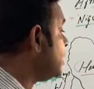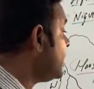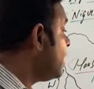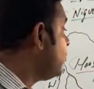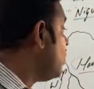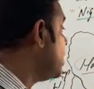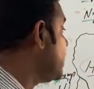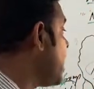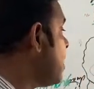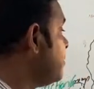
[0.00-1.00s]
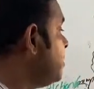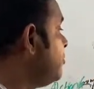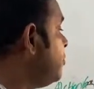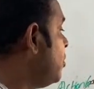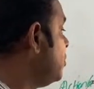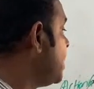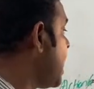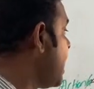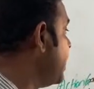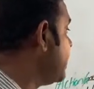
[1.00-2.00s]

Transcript: That's what they have been formed, and at